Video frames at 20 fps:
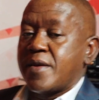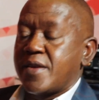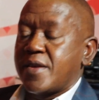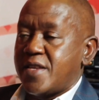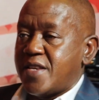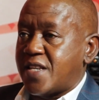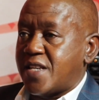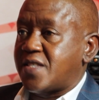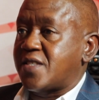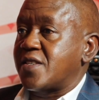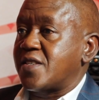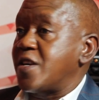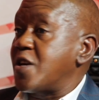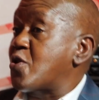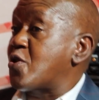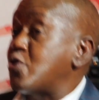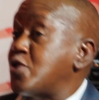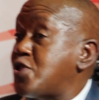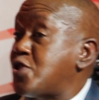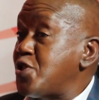Yes,
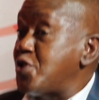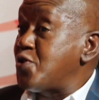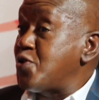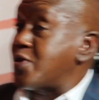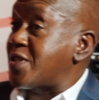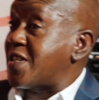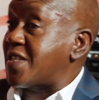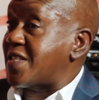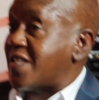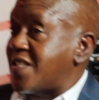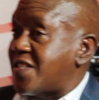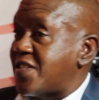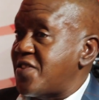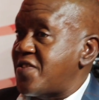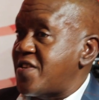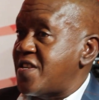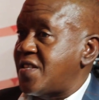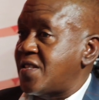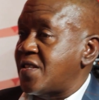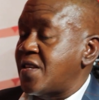it continues as a
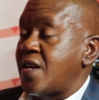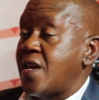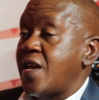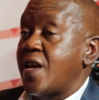series.